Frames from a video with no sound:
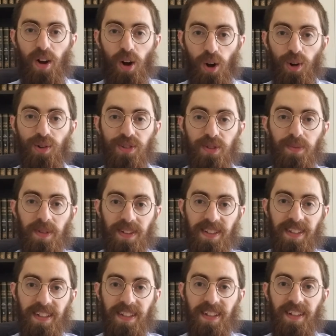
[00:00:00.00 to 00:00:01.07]

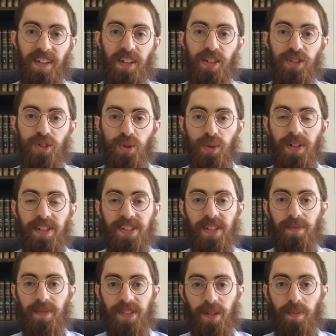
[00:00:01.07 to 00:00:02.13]
Ultimately,
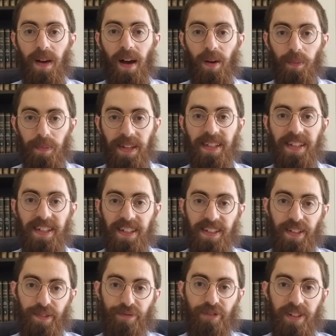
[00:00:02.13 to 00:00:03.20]
Judaism is about making a
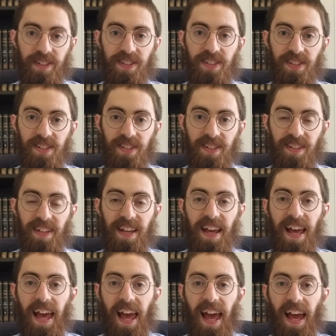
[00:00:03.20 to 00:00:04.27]
difference,
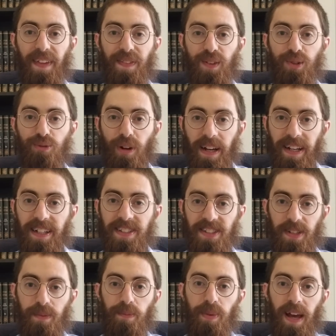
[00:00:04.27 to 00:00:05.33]
and the greatest
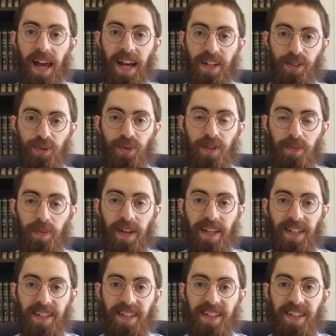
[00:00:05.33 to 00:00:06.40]
impact you could
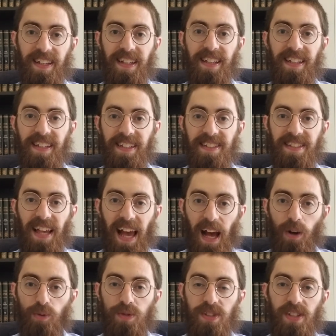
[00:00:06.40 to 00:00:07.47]
make is
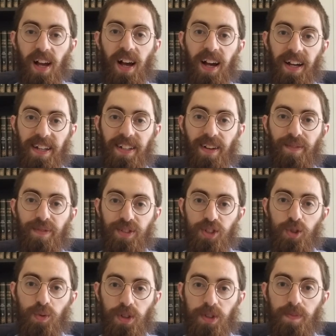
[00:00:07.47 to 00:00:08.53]
outside of the
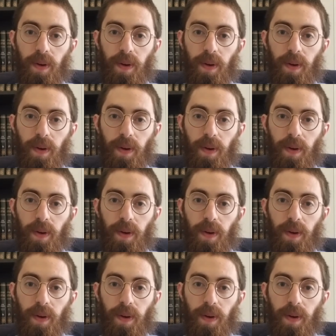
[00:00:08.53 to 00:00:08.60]
Jewish